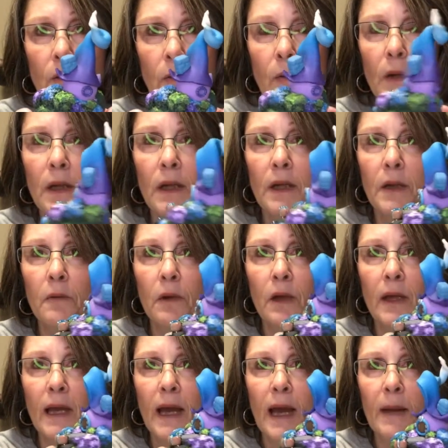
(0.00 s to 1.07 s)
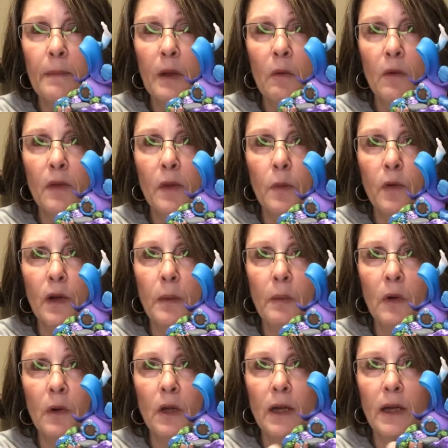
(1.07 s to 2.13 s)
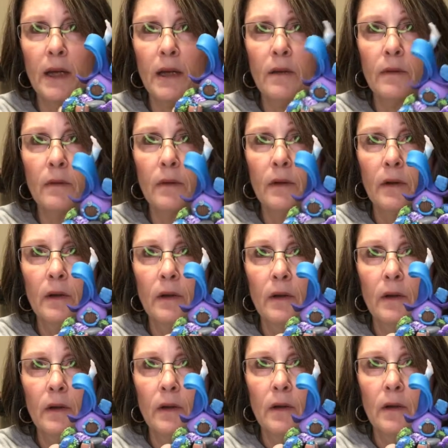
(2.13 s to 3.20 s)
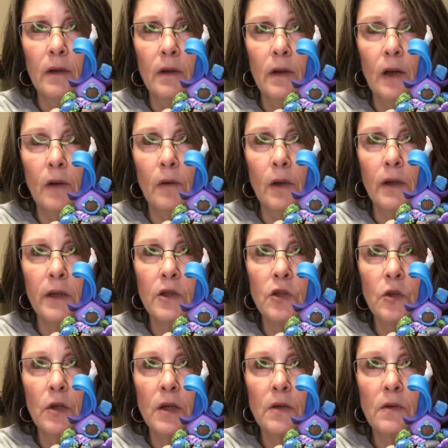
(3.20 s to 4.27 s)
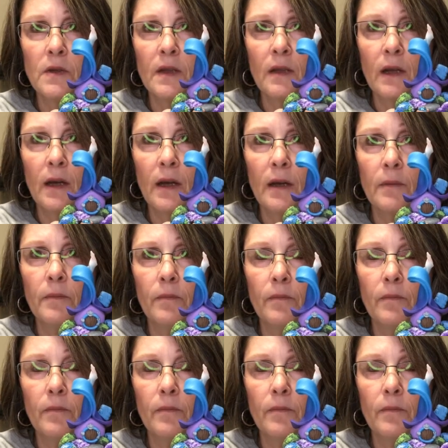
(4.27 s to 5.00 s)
Really, really happy with the Primo clay. I really enjoy using that.